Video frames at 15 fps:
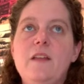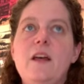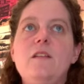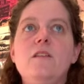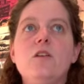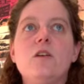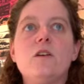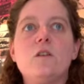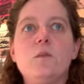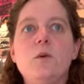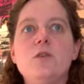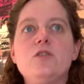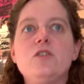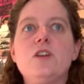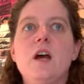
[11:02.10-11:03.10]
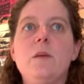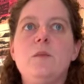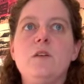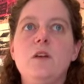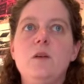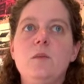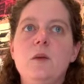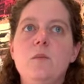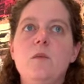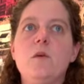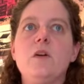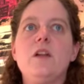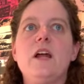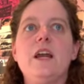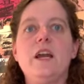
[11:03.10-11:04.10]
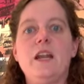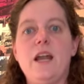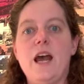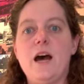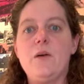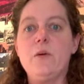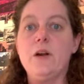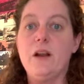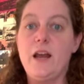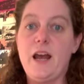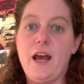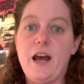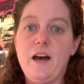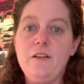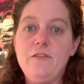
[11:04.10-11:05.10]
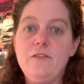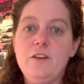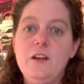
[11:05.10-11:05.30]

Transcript: then your exposure time is going to be more like an hour and a half.